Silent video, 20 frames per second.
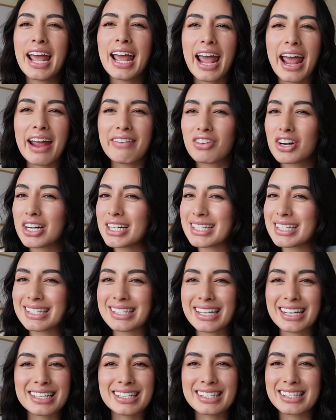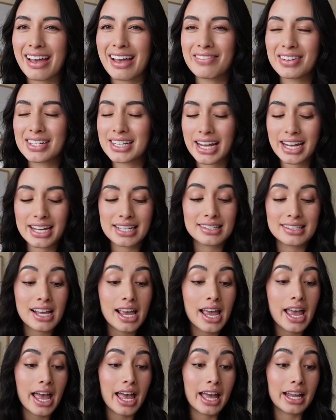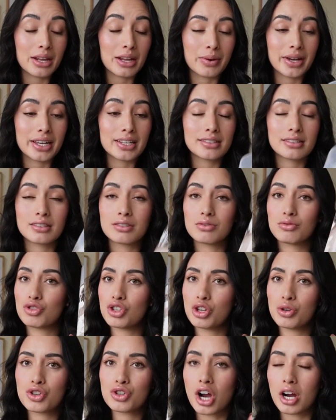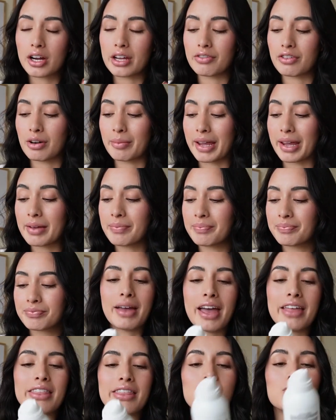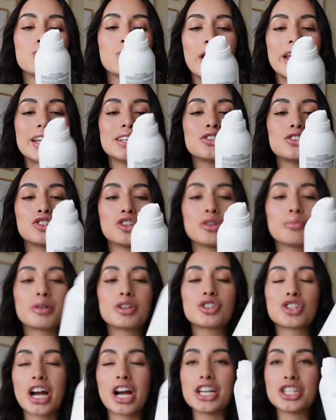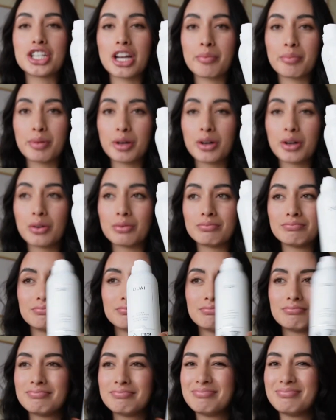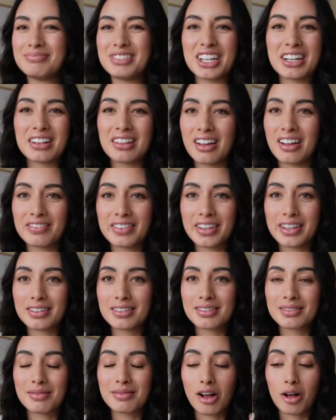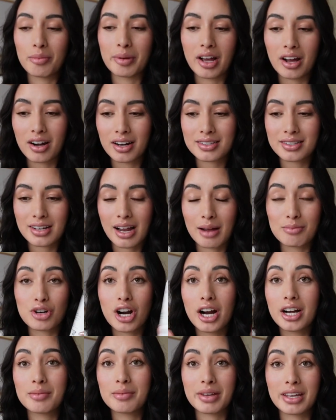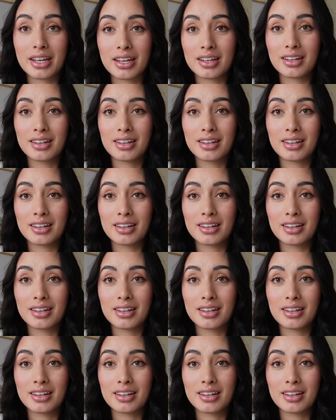every 6-7 days. Anyways, too chalky for me. And then Ways Super Dry Shampoo. Didn't love this, I'll be honest. I'm trying to be